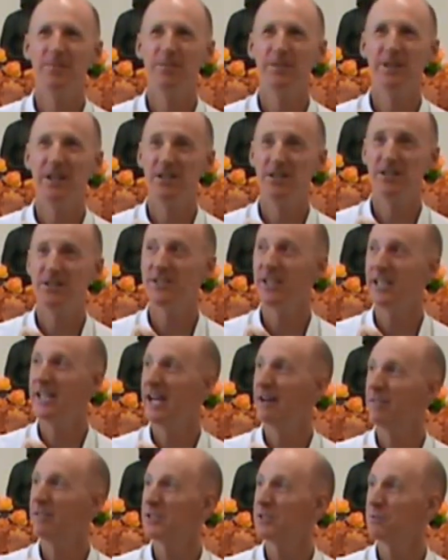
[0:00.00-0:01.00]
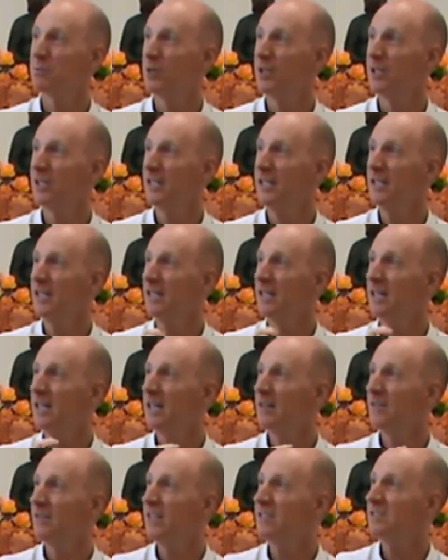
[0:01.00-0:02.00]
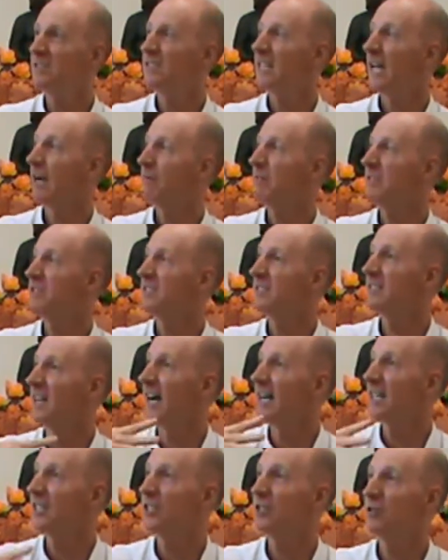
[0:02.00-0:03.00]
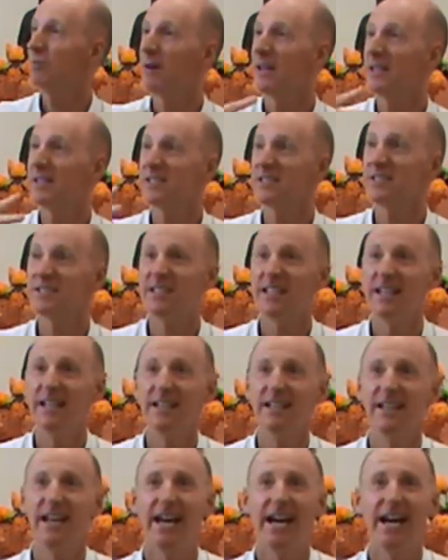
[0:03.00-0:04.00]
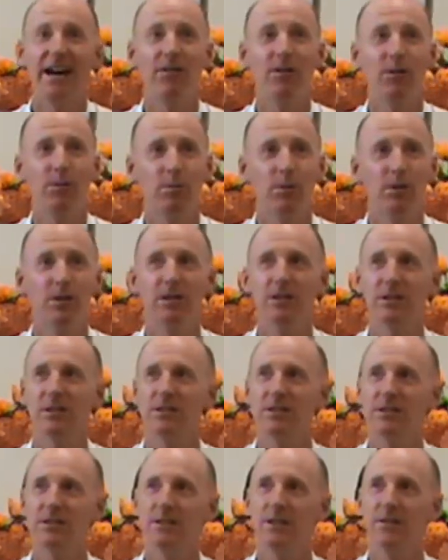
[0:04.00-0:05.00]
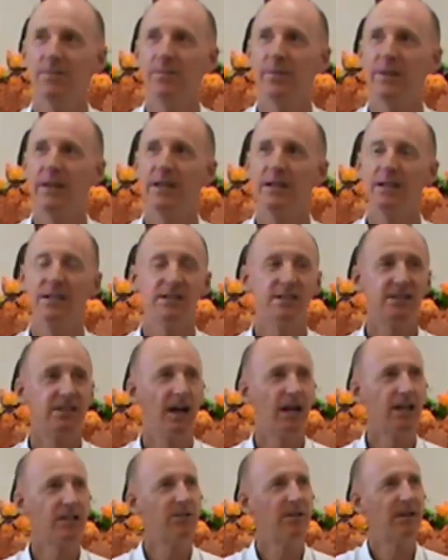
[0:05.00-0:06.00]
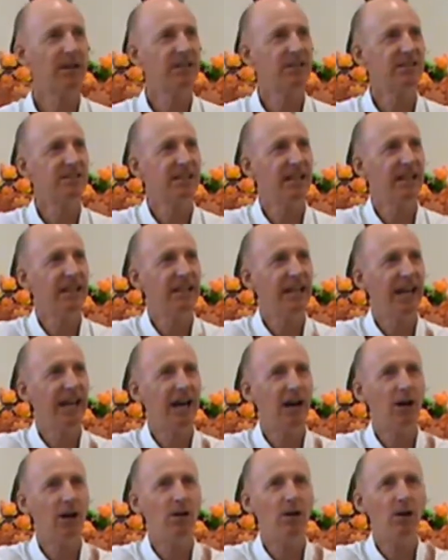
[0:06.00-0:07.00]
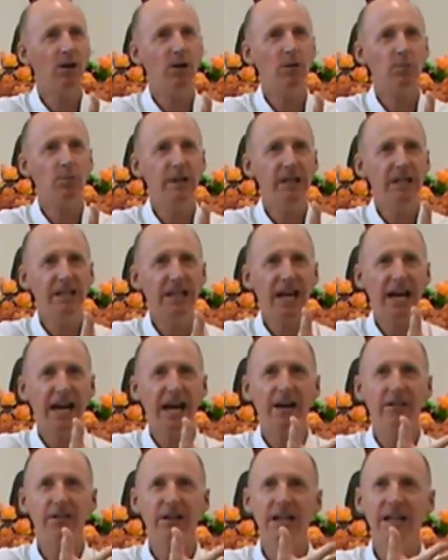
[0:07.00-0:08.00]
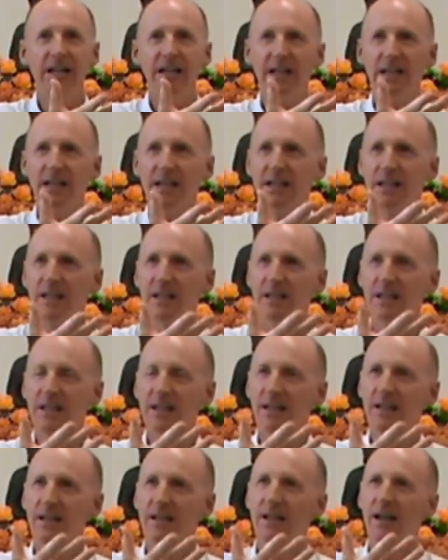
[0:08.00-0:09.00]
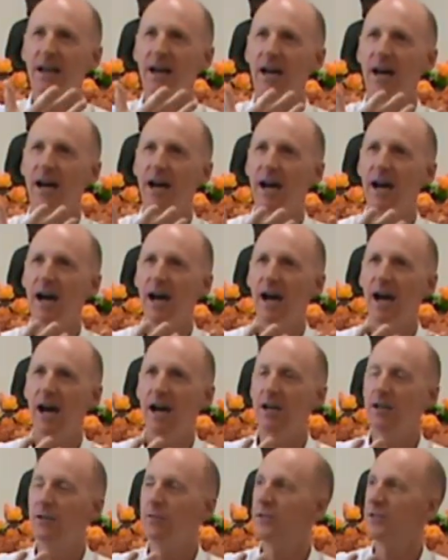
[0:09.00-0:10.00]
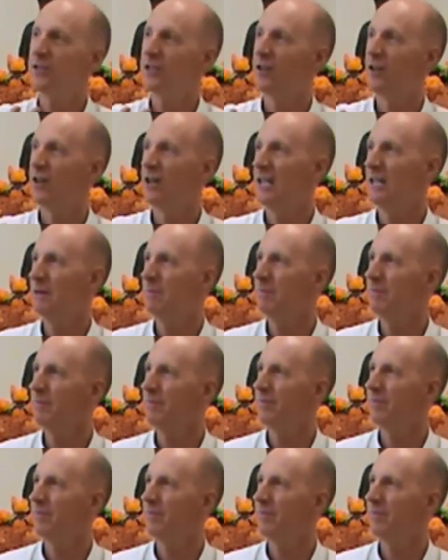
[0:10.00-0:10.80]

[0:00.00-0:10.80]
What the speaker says: Can you see how it's working? This is how we start to understand how it works. Start to understand how we carry, over time,